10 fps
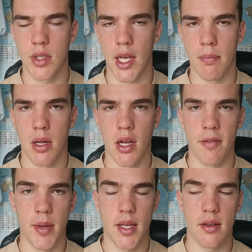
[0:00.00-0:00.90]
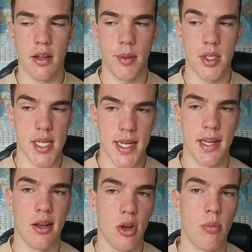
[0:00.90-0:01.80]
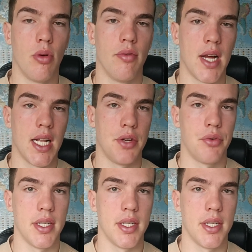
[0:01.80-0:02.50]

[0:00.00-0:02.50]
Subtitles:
Yeah, but I've been taking a lot more value